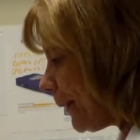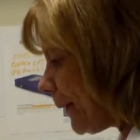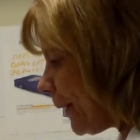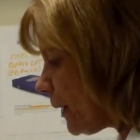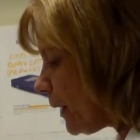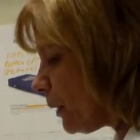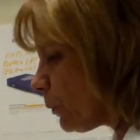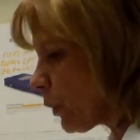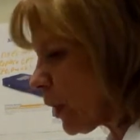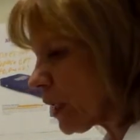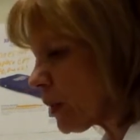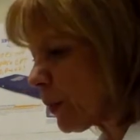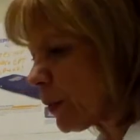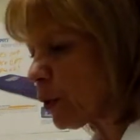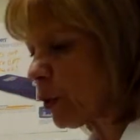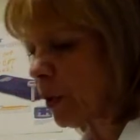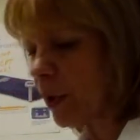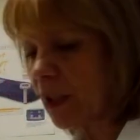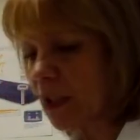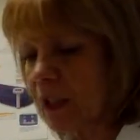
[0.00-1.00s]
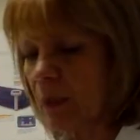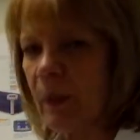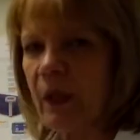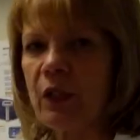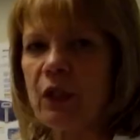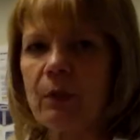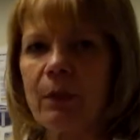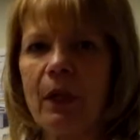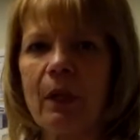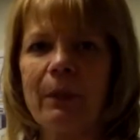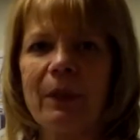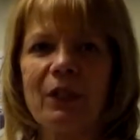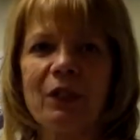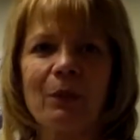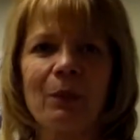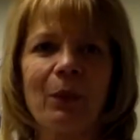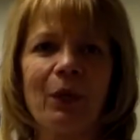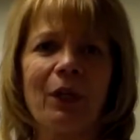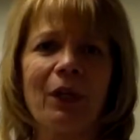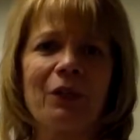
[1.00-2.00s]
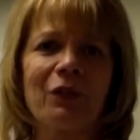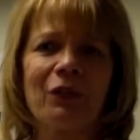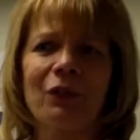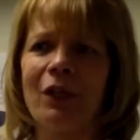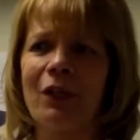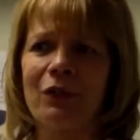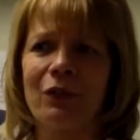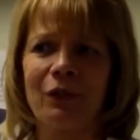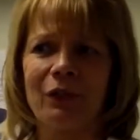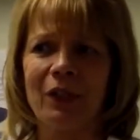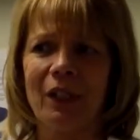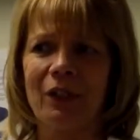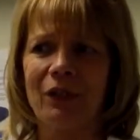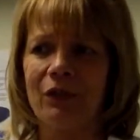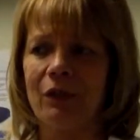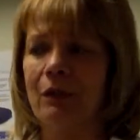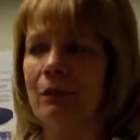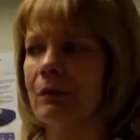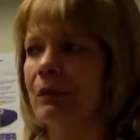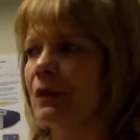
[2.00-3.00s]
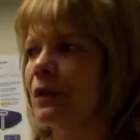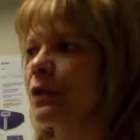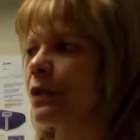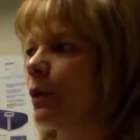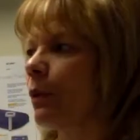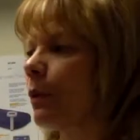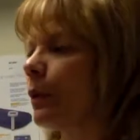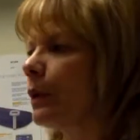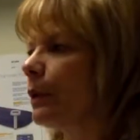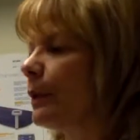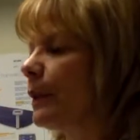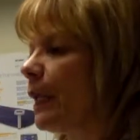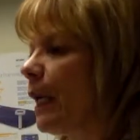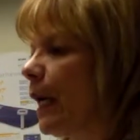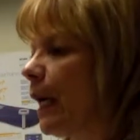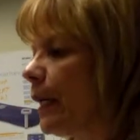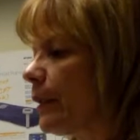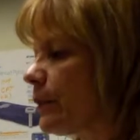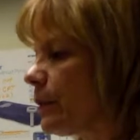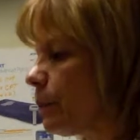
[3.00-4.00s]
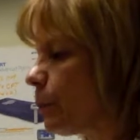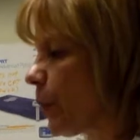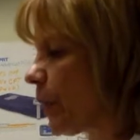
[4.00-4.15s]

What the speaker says: And then respiratory inspection, palpation, percussion, auscultation. So what do we got?